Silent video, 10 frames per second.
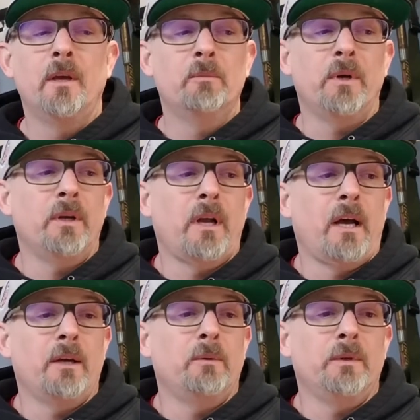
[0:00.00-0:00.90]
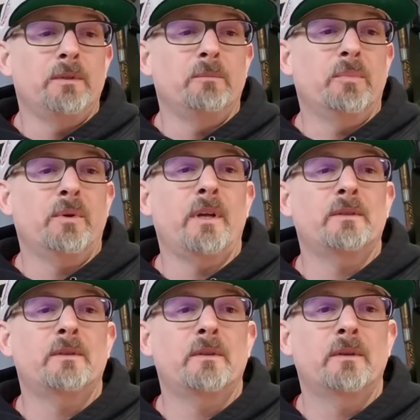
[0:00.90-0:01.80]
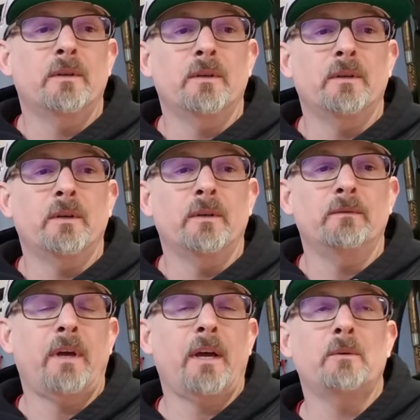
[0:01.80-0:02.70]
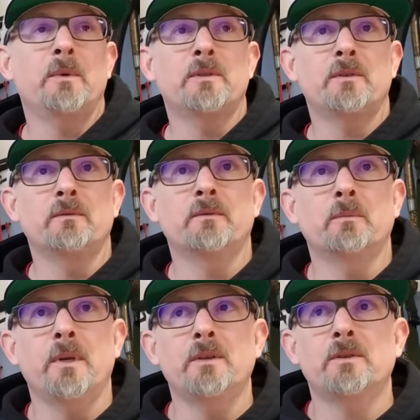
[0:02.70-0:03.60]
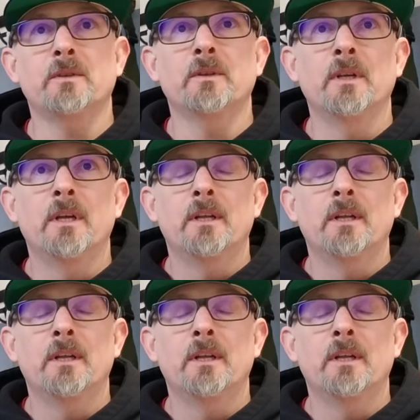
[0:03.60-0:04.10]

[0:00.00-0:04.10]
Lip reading: but I was impressed of how much information